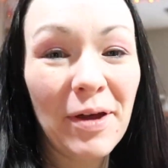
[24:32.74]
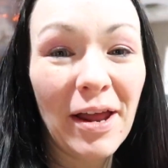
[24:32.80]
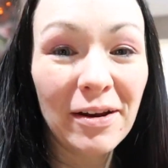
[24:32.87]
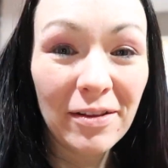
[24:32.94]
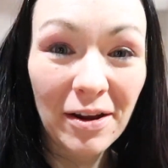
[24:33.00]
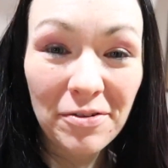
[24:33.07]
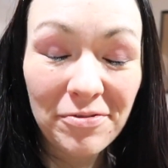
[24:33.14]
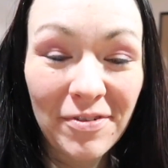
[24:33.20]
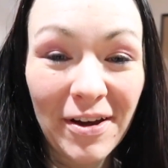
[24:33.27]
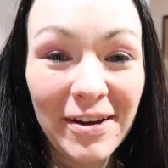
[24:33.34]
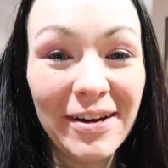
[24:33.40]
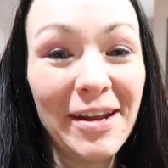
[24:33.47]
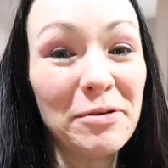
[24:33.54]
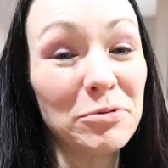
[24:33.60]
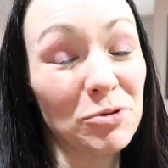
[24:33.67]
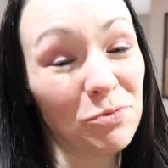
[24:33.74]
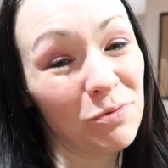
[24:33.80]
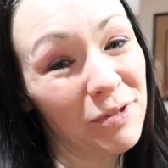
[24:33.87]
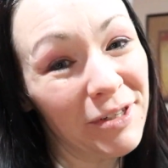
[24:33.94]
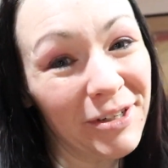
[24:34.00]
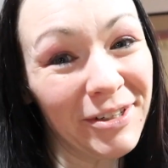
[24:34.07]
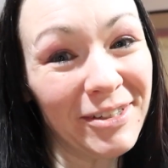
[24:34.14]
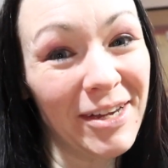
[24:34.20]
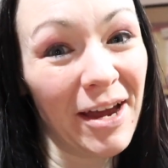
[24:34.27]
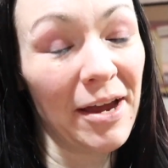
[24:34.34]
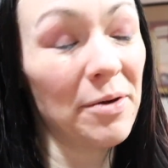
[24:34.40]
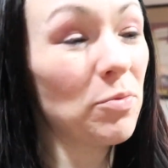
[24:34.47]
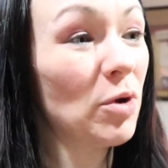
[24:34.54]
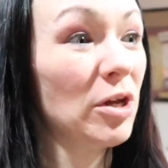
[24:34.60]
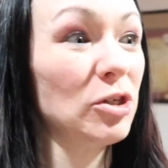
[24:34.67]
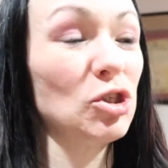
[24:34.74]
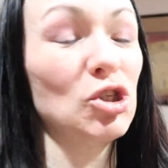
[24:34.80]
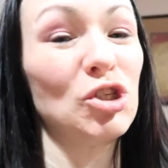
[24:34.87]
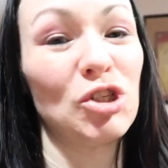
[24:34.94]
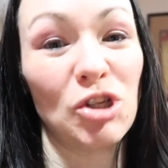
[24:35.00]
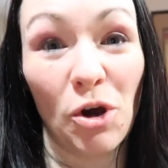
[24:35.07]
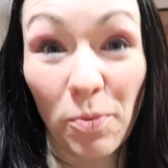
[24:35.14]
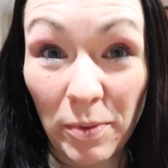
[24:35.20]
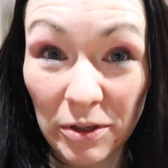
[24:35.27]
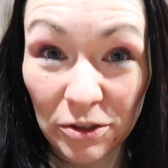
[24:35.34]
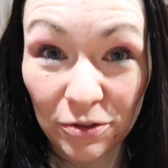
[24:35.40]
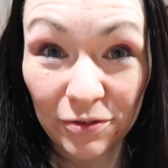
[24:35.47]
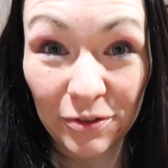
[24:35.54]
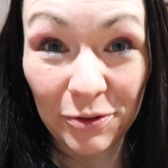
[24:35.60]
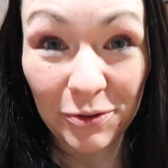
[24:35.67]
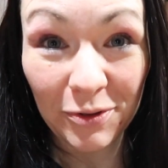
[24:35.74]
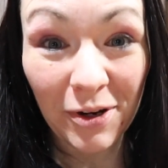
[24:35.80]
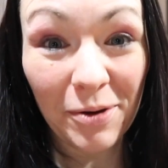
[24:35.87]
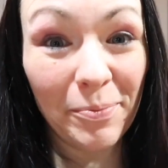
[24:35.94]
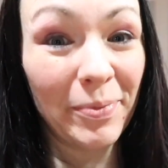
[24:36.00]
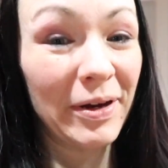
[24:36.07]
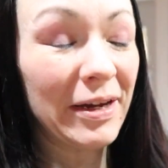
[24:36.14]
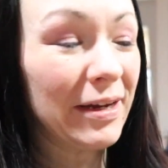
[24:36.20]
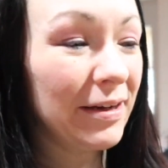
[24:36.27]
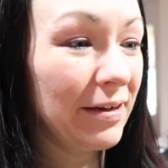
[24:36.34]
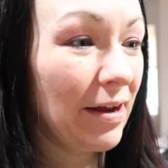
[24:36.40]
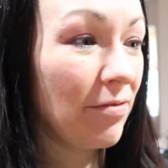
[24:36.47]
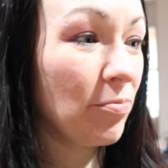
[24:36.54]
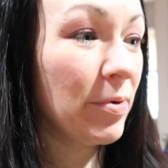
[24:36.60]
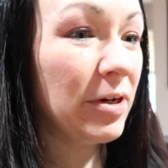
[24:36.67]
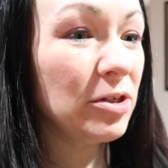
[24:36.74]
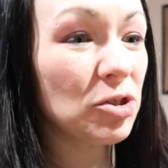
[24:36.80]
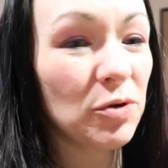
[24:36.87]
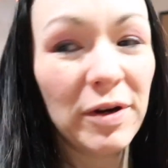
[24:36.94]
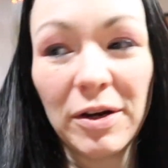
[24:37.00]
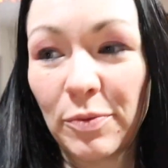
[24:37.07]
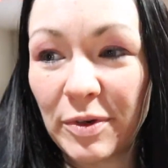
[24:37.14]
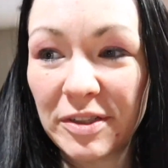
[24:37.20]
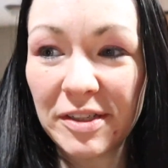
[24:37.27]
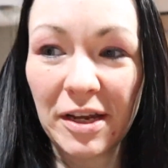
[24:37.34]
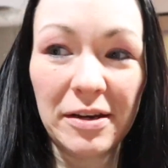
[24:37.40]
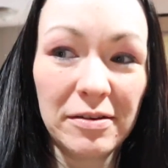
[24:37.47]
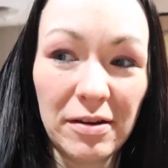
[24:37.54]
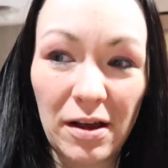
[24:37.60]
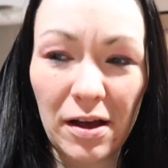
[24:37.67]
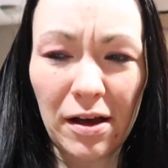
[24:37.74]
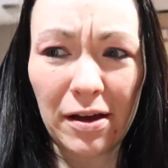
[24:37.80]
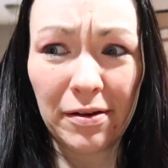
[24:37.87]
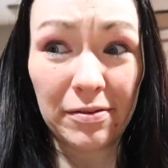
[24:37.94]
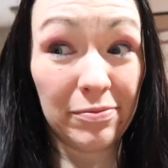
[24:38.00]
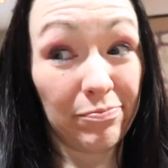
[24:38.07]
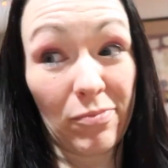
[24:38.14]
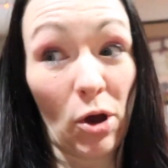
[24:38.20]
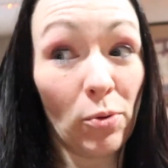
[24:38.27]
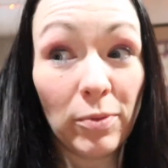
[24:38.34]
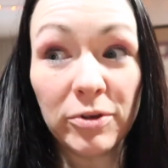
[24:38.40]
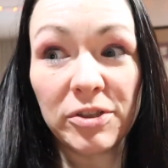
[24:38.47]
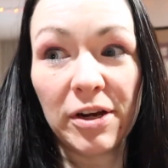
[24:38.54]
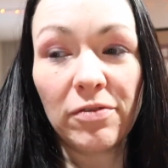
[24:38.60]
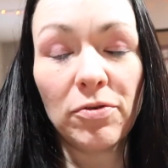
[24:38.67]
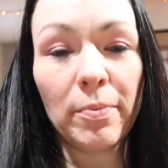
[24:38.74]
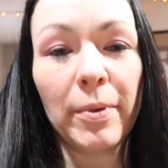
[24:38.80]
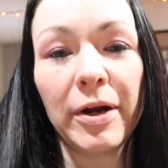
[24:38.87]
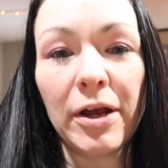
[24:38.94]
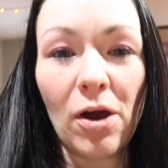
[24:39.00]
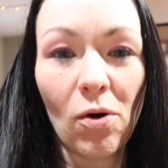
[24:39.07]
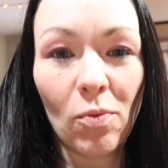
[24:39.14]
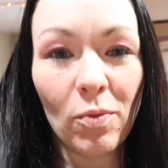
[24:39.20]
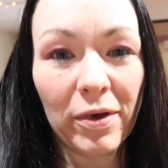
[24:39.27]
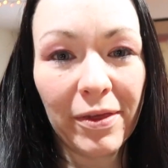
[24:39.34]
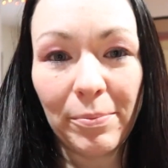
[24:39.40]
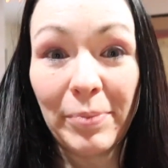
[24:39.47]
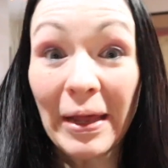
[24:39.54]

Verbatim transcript: We had a lot of fun. It was a really good time. We had so much food, but everybody enjoyed it. We sent uh, almost everybody home with a